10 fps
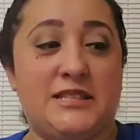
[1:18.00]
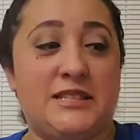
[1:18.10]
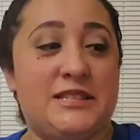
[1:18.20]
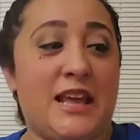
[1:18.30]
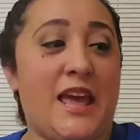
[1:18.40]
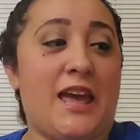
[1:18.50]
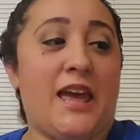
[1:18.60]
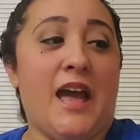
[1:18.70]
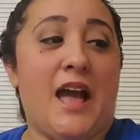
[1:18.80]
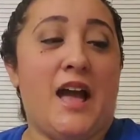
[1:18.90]

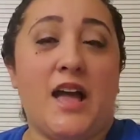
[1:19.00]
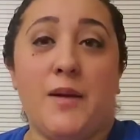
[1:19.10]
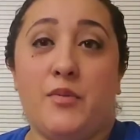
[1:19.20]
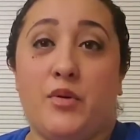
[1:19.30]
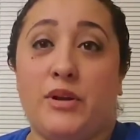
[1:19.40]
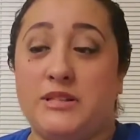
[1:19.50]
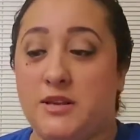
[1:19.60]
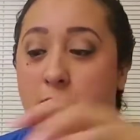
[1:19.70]
Today, I'm going to